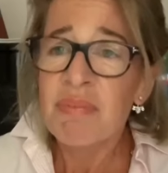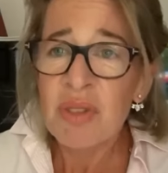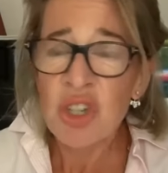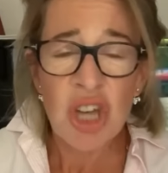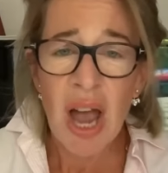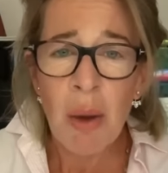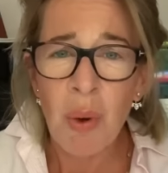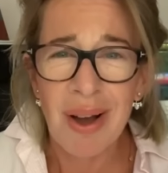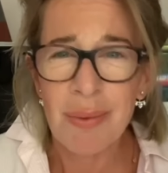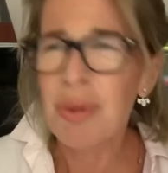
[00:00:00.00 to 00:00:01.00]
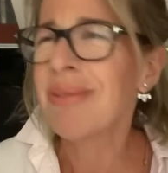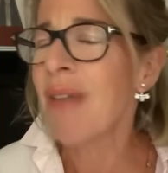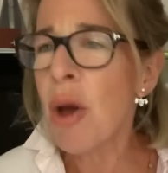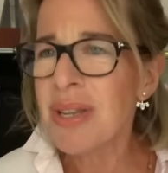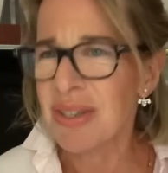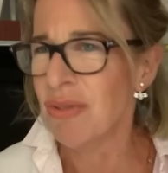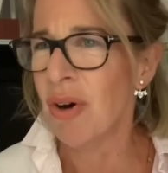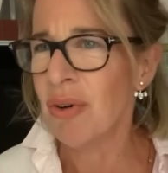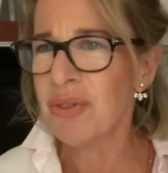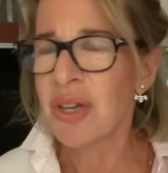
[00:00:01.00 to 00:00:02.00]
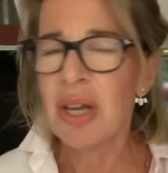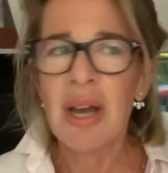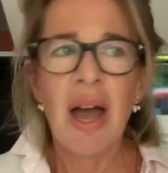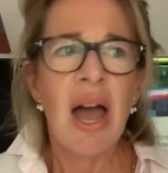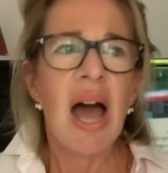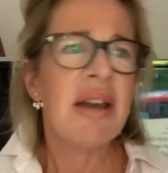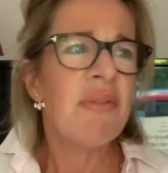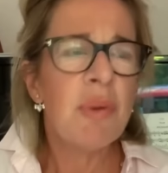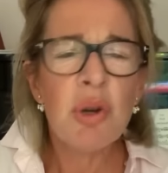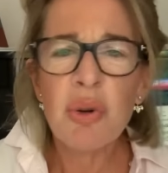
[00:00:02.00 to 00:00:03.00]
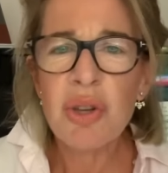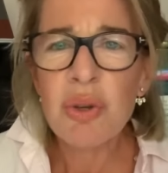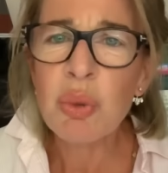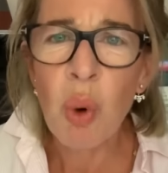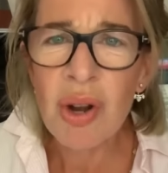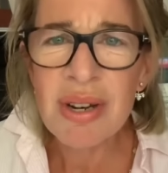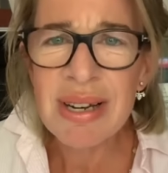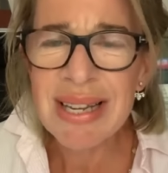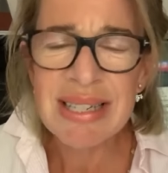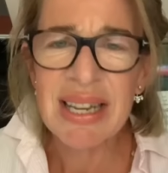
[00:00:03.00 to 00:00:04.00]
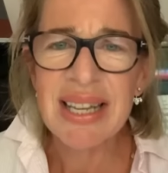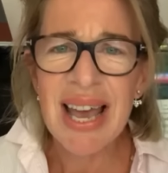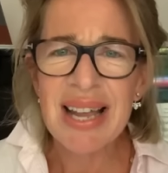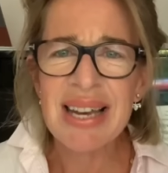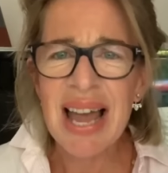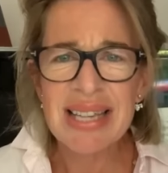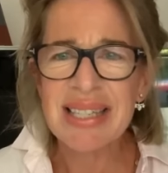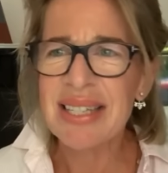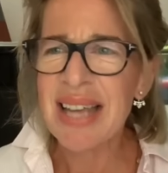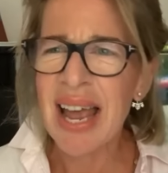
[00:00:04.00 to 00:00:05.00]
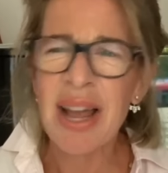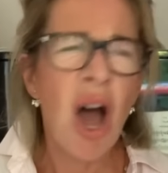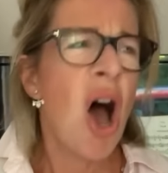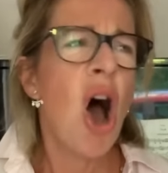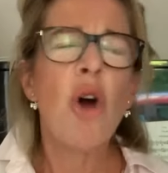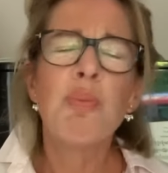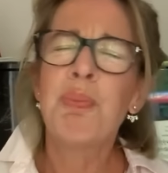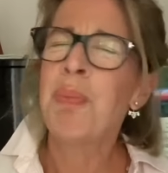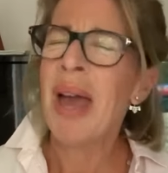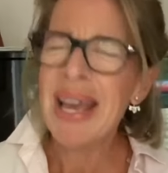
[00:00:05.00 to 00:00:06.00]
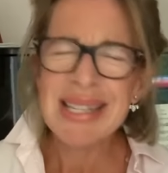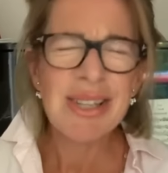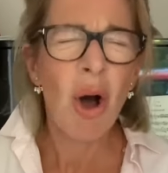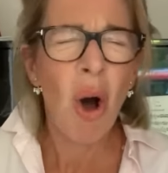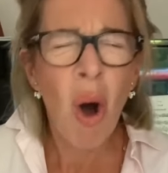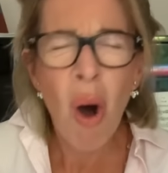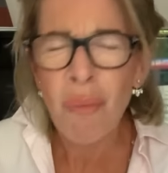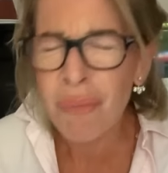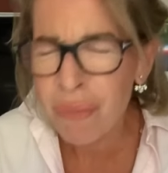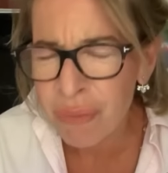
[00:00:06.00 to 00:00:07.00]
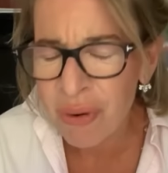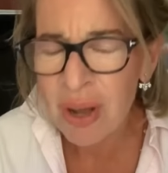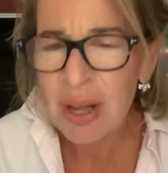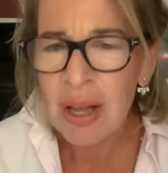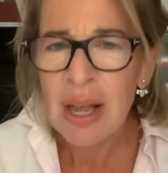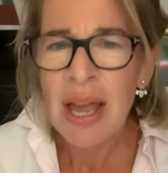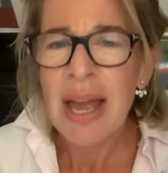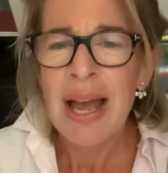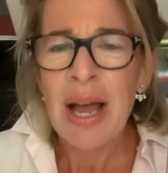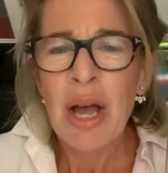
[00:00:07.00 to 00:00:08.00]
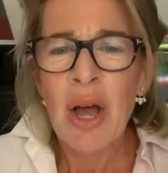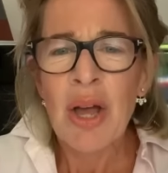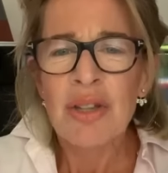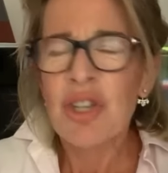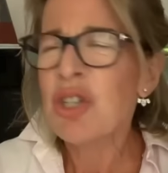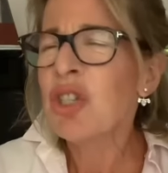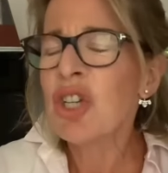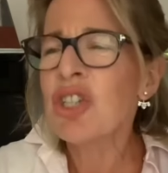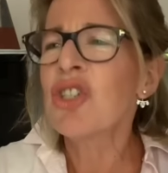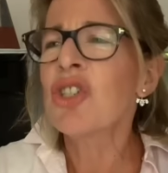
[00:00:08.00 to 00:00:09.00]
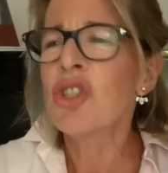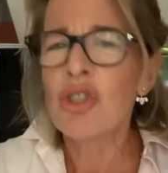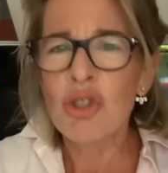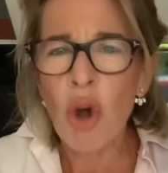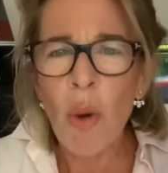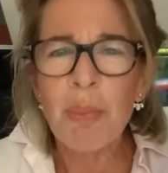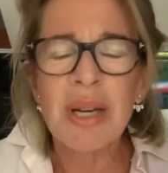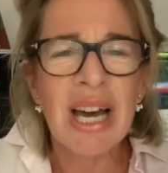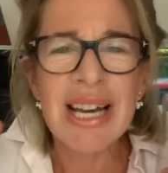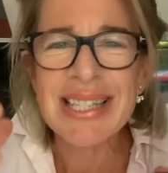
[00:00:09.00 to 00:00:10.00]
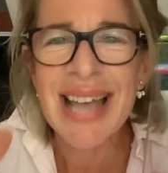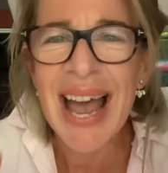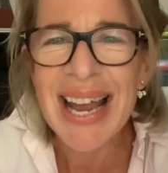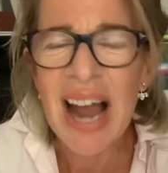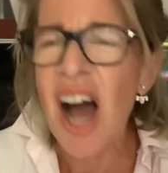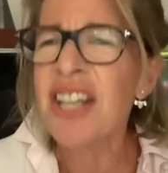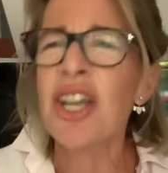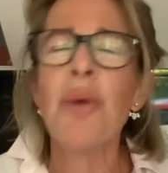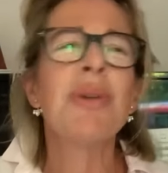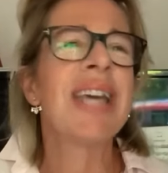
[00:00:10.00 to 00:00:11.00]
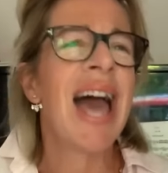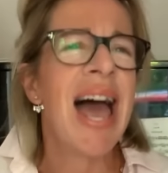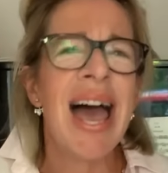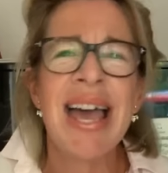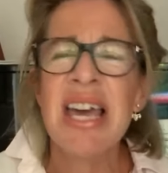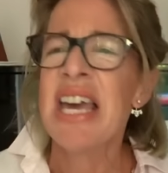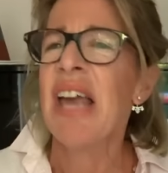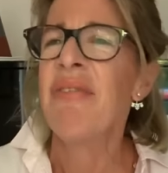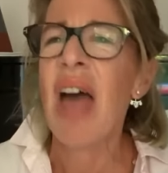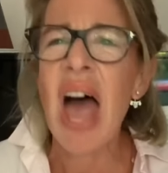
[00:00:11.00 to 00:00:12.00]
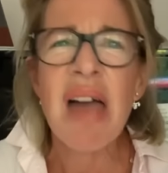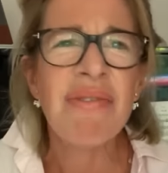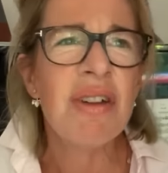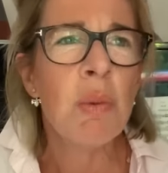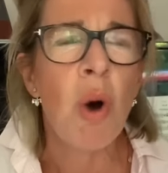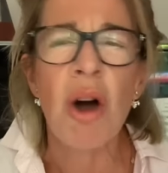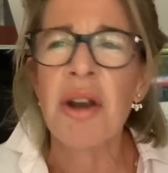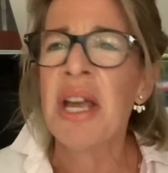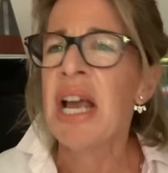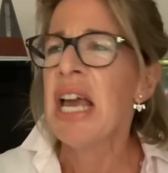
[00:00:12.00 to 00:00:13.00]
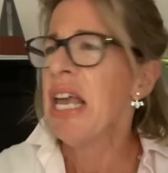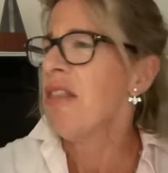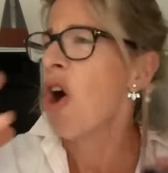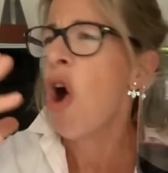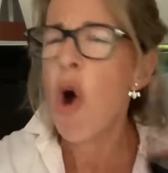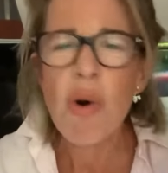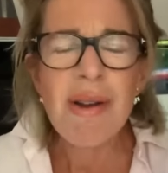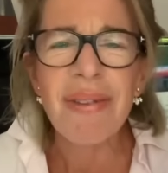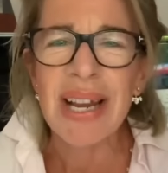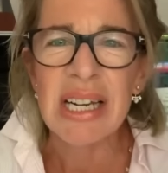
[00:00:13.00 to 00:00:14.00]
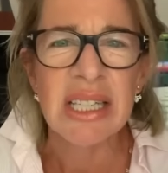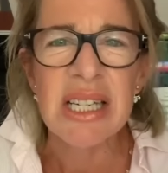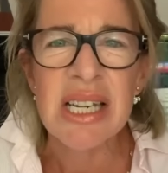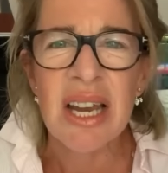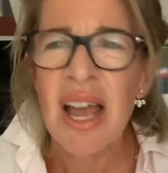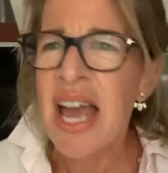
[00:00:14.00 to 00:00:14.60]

shower. Well, no, it's not. And if we all use 1 litre yet less a day, oh, piss off. Just stop curtail. I don't care if everyone in the whole of England